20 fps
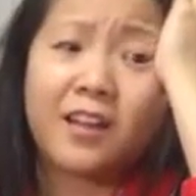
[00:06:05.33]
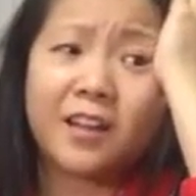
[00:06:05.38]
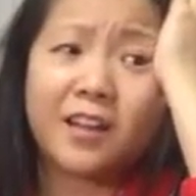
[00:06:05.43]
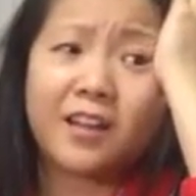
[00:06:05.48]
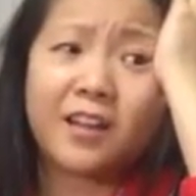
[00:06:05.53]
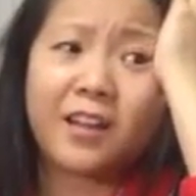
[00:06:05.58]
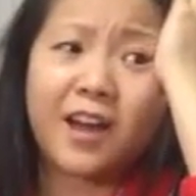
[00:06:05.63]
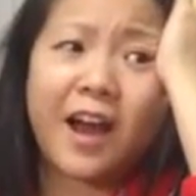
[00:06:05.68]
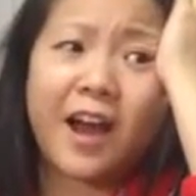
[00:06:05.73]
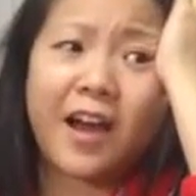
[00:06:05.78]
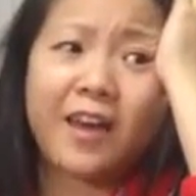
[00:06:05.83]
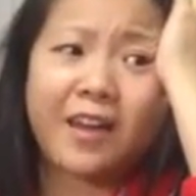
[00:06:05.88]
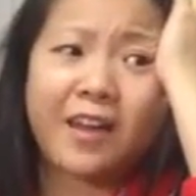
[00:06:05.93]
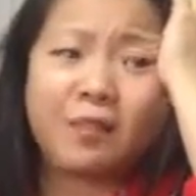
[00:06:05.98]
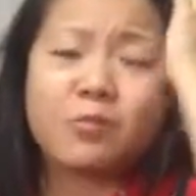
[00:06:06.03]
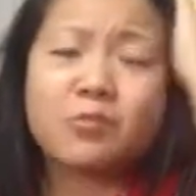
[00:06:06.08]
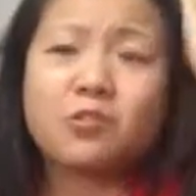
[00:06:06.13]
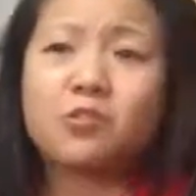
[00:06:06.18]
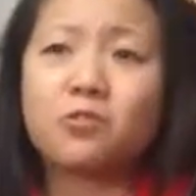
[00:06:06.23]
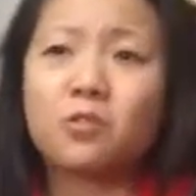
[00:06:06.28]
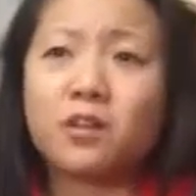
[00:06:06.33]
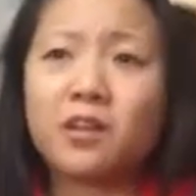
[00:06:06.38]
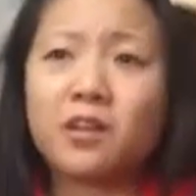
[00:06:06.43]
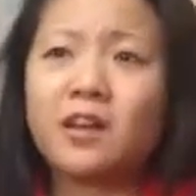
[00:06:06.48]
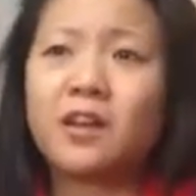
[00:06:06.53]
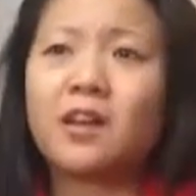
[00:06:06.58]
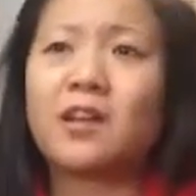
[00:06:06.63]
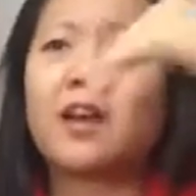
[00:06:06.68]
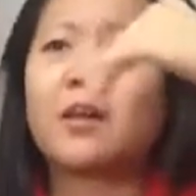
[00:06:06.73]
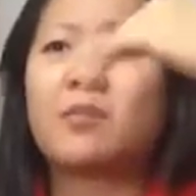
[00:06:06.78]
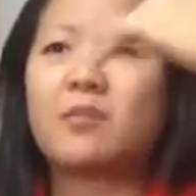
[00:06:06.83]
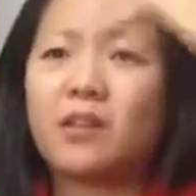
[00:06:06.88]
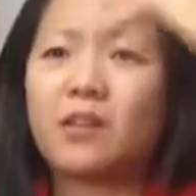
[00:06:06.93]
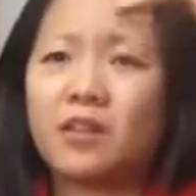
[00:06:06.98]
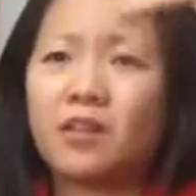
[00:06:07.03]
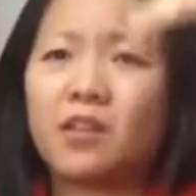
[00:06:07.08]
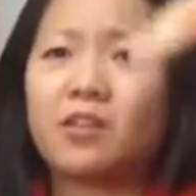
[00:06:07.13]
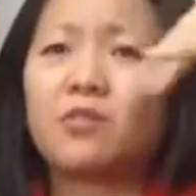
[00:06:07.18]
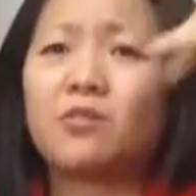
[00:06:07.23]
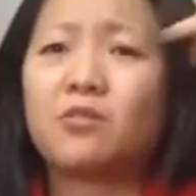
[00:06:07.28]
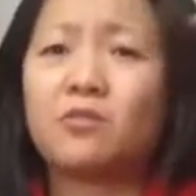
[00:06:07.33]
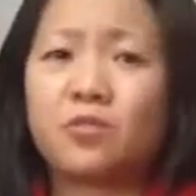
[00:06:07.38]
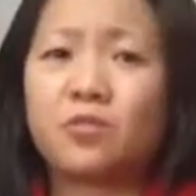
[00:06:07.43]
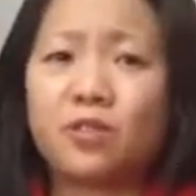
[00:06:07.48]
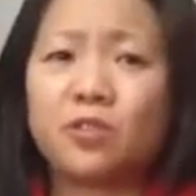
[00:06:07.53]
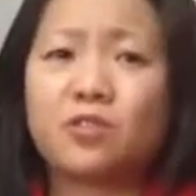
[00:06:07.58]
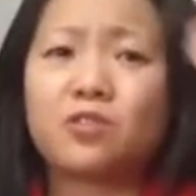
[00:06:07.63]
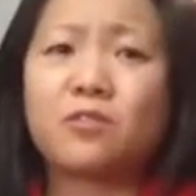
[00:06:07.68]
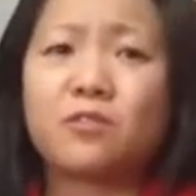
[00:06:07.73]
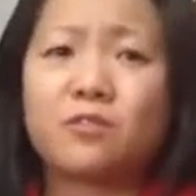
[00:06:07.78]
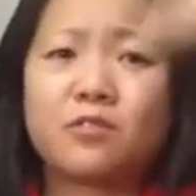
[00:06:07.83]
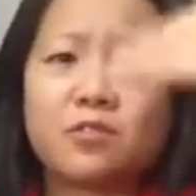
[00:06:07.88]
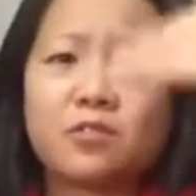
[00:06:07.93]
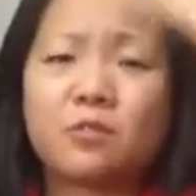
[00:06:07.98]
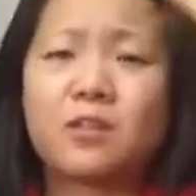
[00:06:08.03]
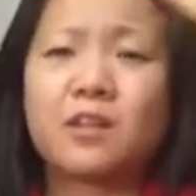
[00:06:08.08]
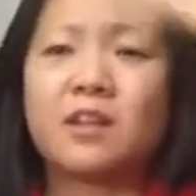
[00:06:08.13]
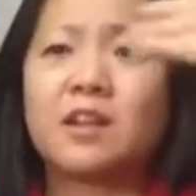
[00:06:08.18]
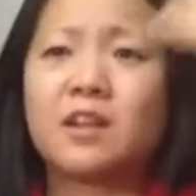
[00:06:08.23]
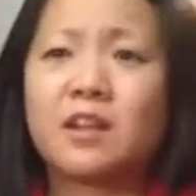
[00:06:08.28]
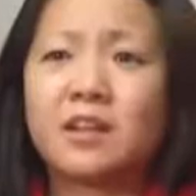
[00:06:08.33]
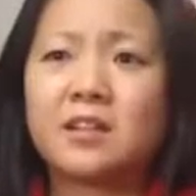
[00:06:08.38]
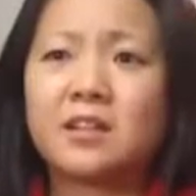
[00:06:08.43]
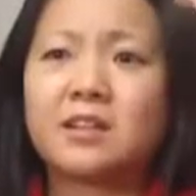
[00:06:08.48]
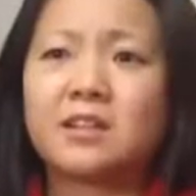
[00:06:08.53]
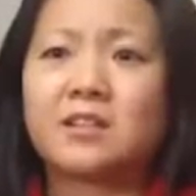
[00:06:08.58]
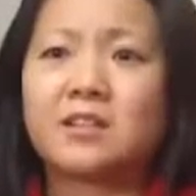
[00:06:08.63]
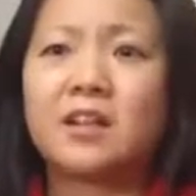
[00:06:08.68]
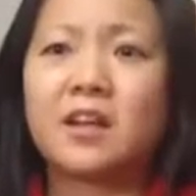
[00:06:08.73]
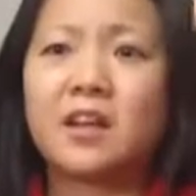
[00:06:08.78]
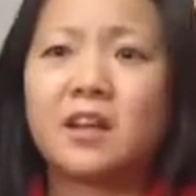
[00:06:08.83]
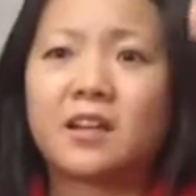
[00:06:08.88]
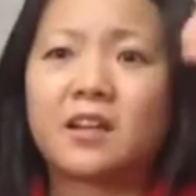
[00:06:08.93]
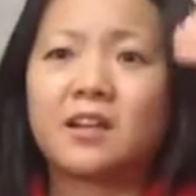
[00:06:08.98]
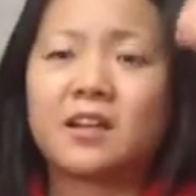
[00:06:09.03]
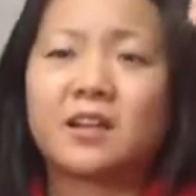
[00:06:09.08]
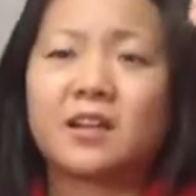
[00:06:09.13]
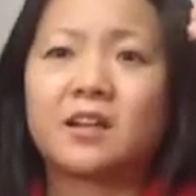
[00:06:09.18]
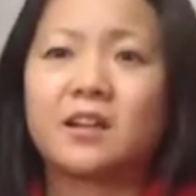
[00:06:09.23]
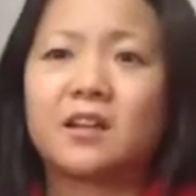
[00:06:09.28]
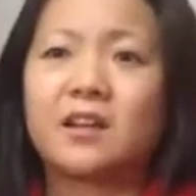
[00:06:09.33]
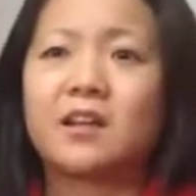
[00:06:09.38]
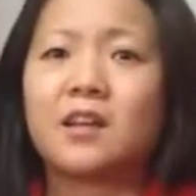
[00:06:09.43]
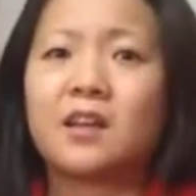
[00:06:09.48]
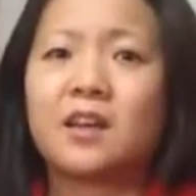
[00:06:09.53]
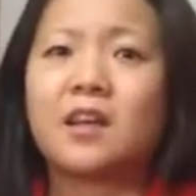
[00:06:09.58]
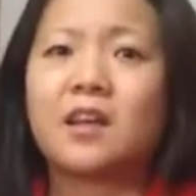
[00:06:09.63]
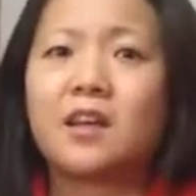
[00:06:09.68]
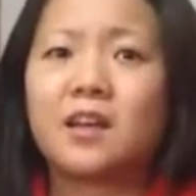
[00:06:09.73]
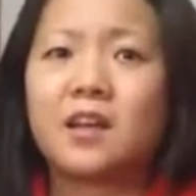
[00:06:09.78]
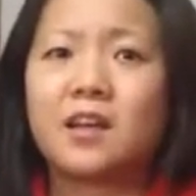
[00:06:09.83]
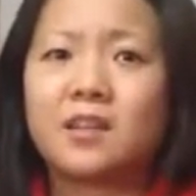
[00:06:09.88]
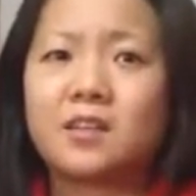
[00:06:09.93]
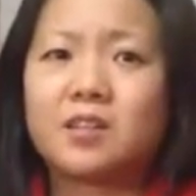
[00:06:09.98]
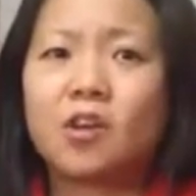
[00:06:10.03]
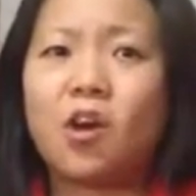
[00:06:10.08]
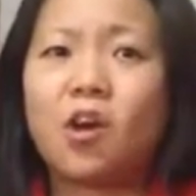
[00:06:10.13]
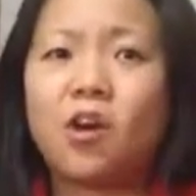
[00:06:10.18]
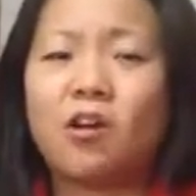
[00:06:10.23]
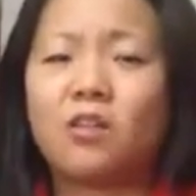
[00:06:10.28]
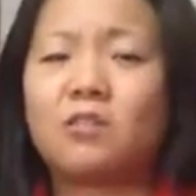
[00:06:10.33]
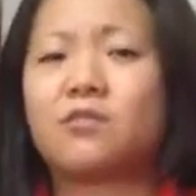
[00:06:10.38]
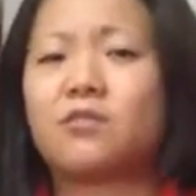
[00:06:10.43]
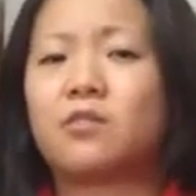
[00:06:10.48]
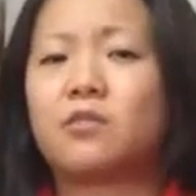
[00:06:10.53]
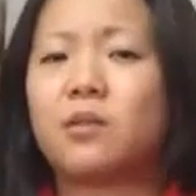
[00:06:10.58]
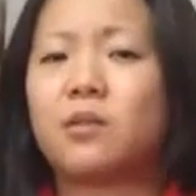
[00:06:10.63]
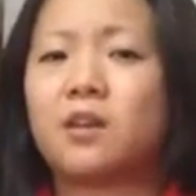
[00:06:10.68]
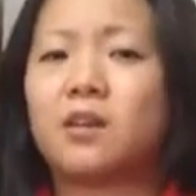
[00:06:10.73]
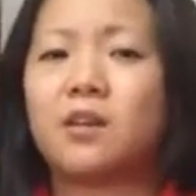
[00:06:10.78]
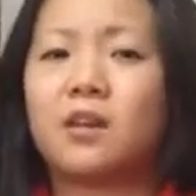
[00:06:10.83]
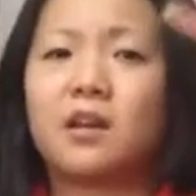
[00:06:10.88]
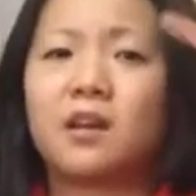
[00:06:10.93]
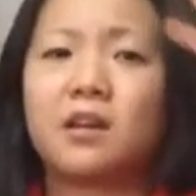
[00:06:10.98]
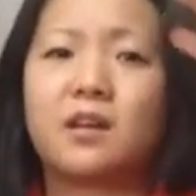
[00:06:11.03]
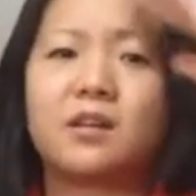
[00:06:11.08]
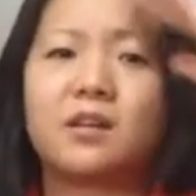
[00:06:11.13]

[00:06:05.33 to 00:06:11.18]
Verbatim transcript: like I am doing it. I'm like on the verge of doing it, and it's like it's hard for me.